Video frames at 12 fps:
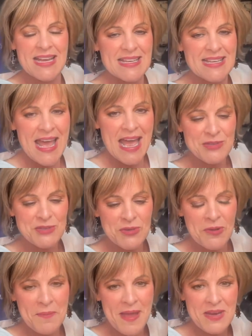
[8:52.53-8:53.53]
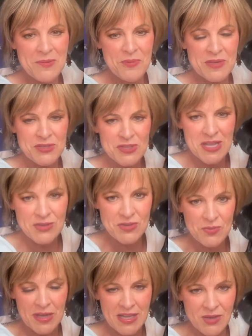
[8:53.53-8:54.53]
National Pet
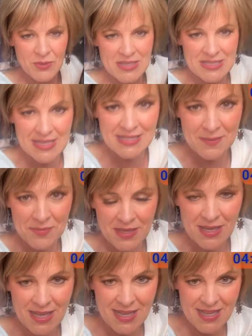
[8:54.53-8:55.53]
Appreciation Week. You want to say something?